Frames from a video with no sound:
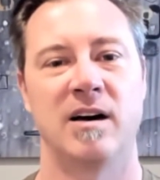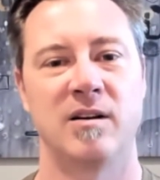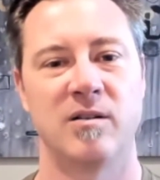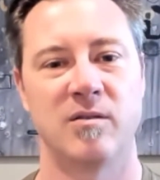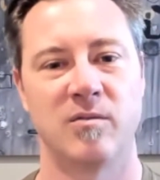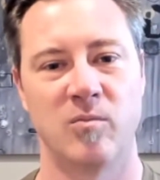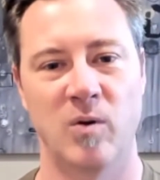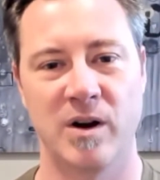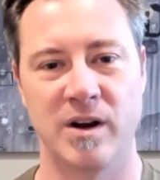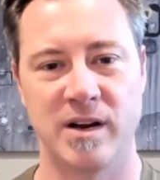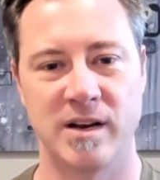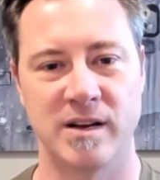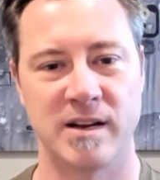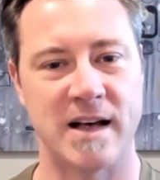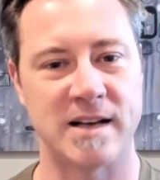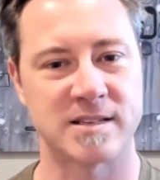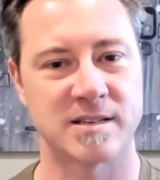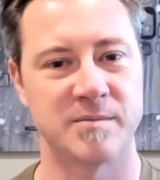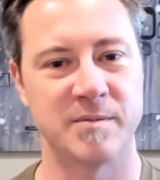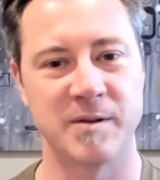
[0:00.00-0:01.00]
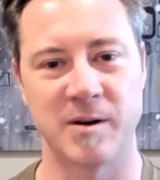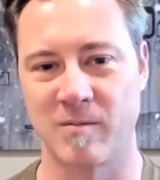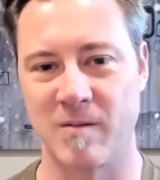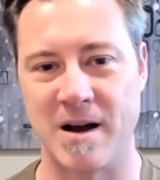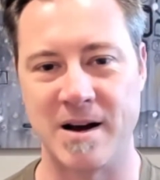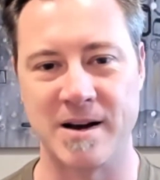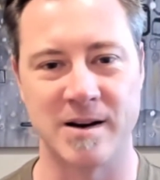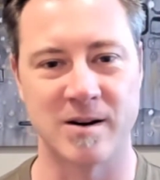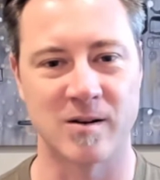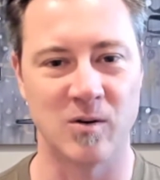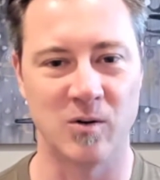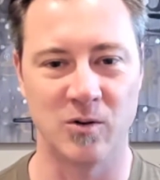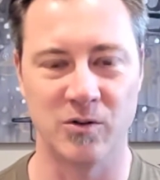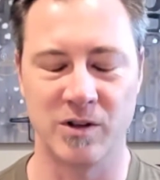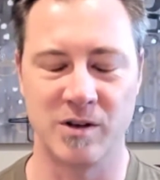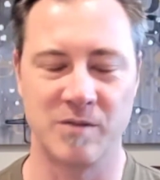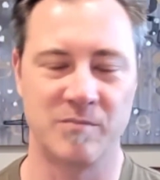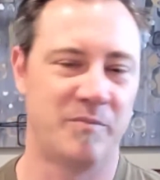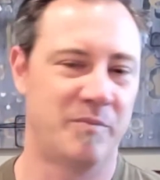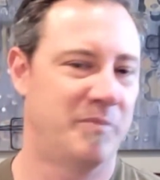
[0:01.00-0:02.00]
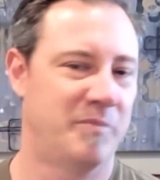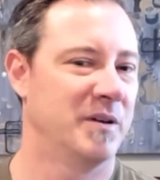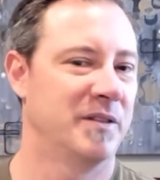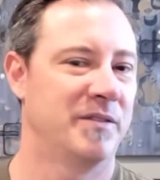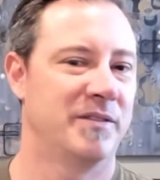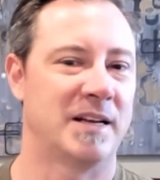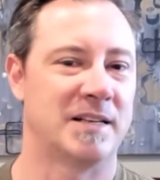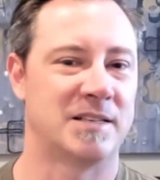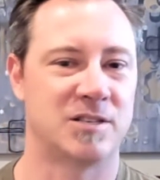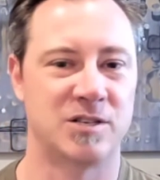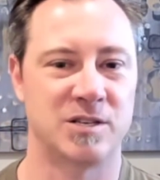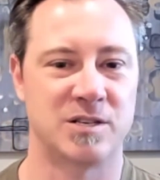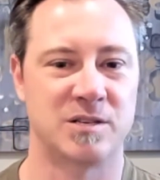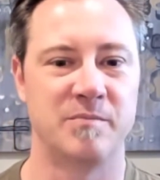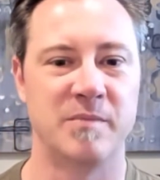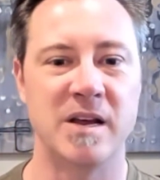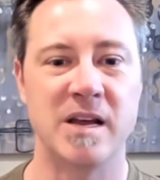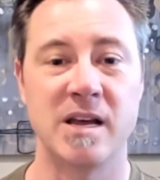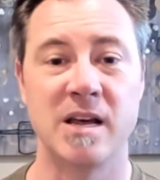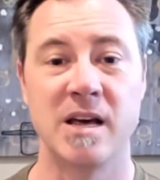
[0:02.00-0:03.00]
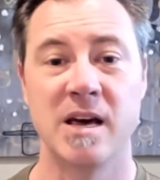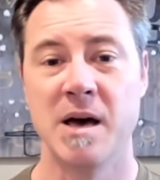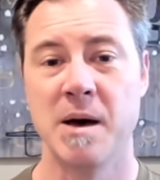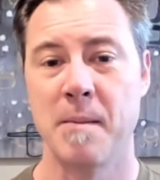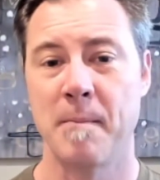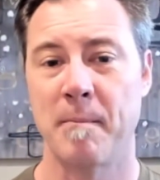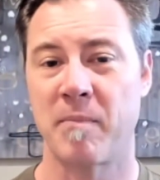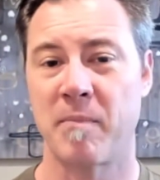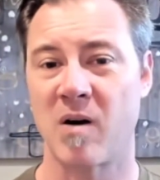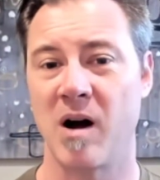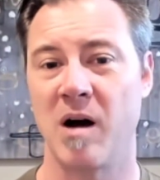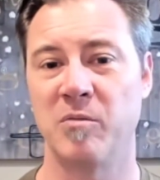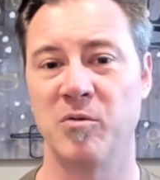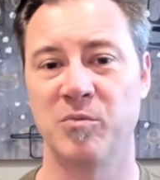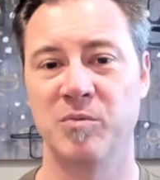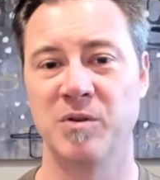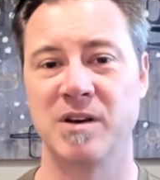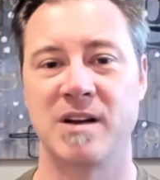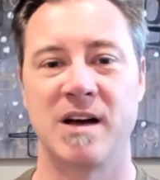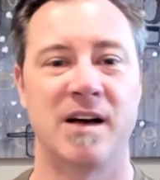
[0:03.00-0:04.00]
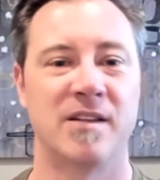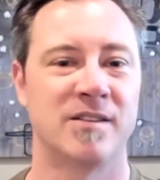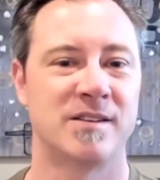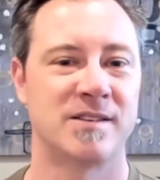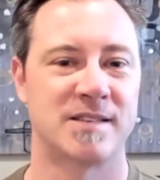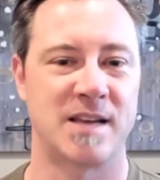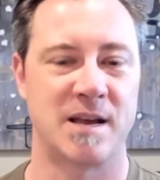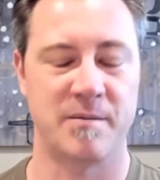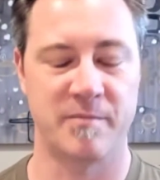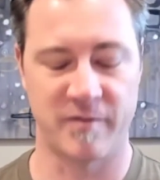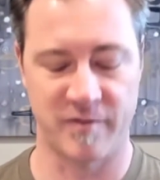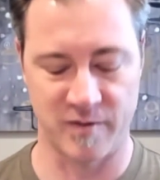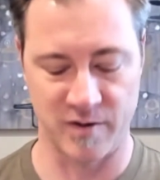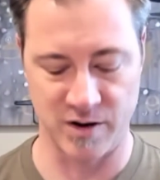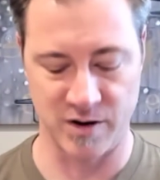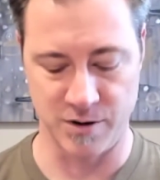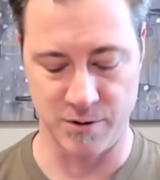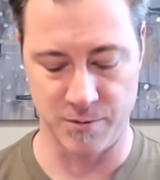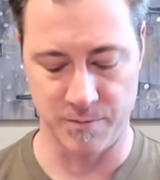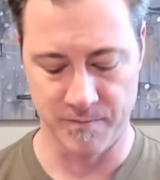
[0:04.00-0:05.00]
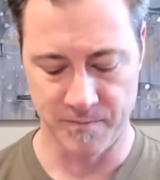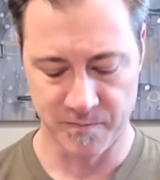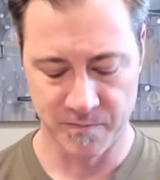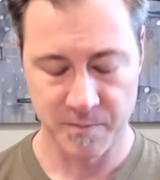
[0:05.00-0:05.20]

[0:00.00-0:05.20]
when it has to be a right ear only, but that's just me. Probably not the same for you.